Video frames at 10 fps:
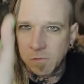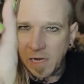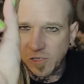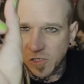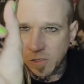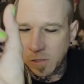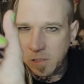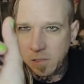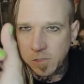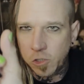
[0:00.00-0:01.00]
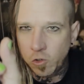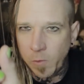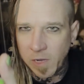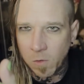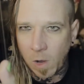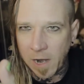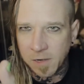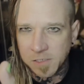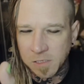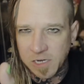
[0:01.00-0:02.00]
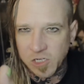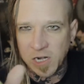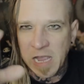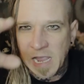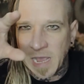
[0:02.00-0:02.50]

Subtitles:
right? Just clear tubing wire insulation,